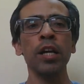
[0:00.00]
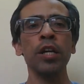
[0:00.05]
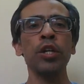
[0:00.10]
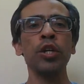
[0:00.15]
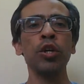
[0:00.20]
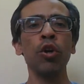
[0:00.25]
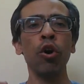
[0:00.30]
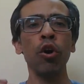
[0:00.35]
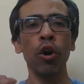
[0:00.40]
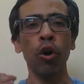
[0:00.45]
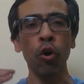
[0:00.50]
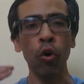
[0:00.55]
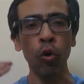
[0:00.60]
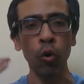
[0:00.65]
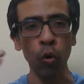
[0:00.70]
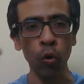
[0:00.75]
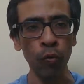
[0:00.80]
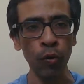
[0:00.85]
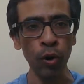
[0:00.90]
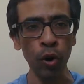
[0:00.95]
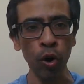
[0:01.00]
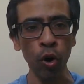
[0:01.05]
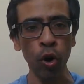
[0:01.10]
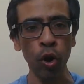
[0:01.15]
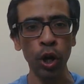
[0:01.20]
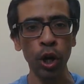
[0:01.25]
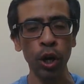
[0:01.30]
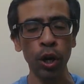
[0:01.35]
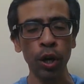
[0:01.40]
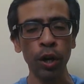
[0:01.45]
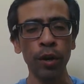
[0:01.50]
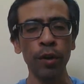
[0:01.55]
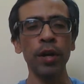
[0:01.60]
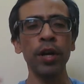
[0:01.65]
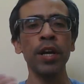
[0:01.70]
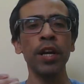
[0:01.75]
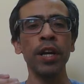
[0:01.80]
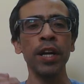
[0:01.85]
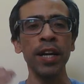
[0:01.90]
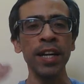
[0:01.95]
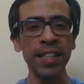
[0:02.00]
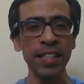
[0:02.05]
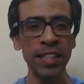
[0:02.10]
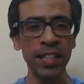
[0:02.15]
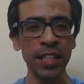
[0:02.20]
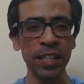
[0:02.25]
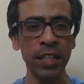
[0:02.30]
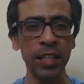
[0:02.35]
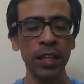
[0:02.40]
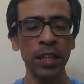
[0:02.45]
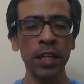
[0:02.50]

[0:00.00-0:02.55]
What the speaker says: your overall risk